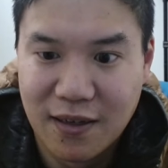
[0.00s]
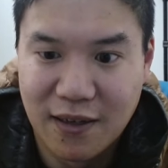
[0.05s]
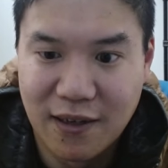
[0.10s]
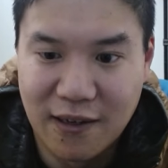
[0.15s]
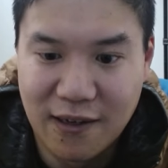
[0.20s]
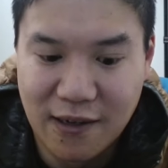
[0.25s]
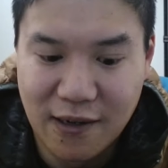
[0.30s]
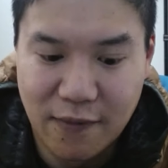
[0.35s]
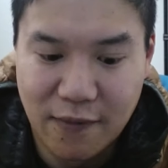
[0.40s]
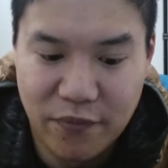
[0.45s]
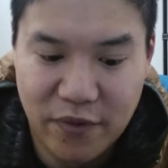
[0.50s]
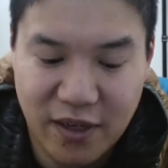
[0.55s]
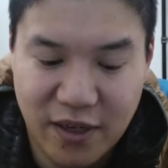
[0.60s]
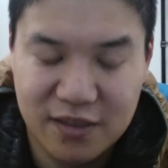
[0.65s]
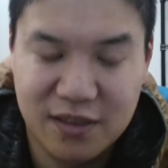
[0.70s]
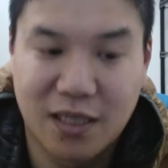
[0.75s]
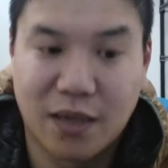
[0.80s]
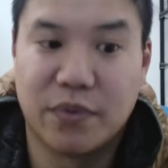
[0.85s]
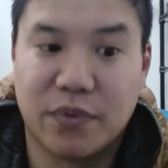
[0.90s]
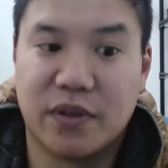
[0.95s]
The
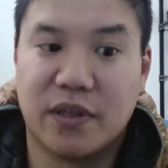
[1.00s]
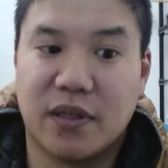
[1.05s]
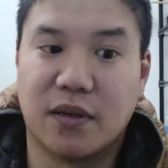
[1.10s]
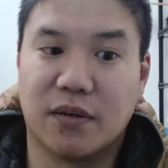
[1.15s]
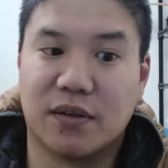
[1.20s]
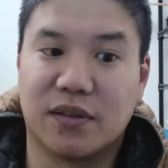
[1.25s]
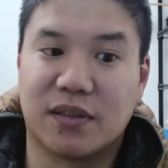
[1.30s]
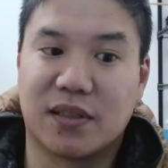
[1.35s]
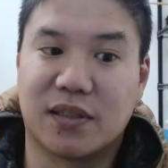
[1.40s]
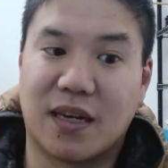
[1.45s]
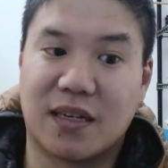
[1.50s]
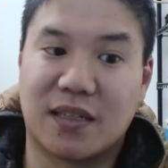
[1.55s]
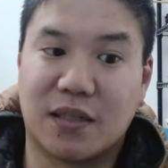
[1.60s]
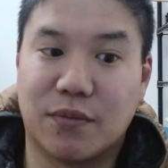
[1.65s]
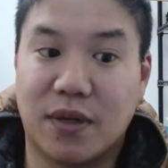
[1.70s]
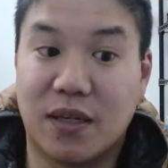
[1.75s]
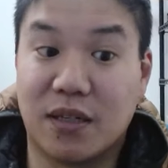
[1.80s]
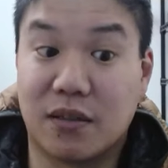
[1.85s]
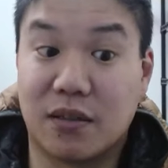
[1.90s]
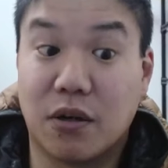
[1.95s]
next couple of years, I actually
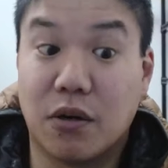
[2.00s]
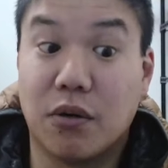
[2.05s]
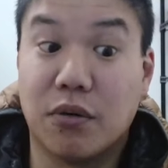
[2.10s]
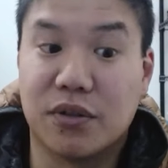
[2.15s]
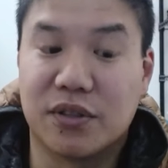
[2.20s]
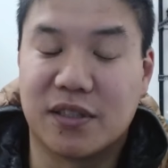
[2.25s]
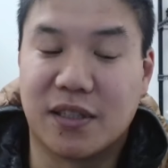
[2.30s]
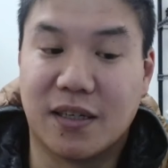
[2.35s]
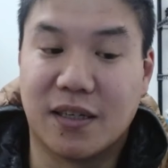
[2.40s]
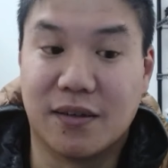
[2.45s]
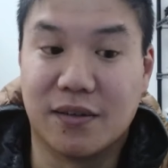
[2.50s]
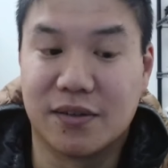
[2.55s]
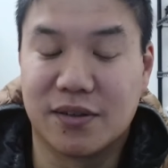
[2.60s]
went into wholesale.